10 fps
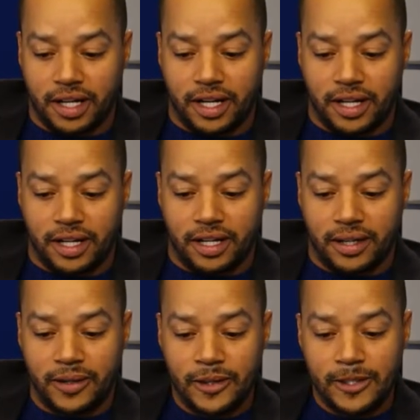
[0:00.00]

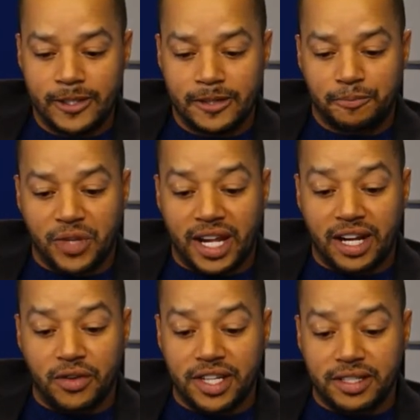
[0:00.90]
And I
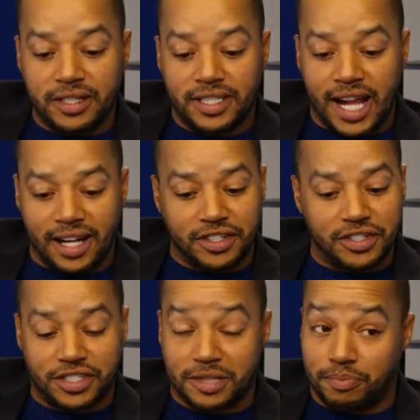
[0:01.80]
know that doctors
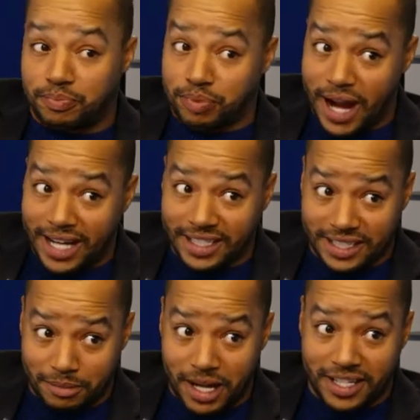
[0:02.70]
are just
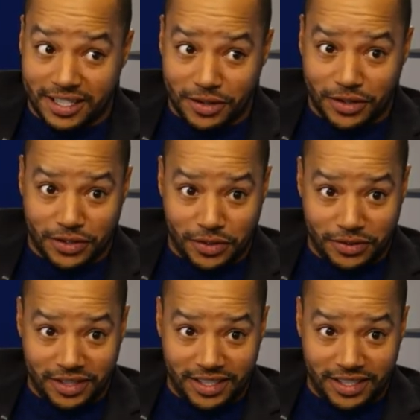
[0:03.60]
practicing medicine also.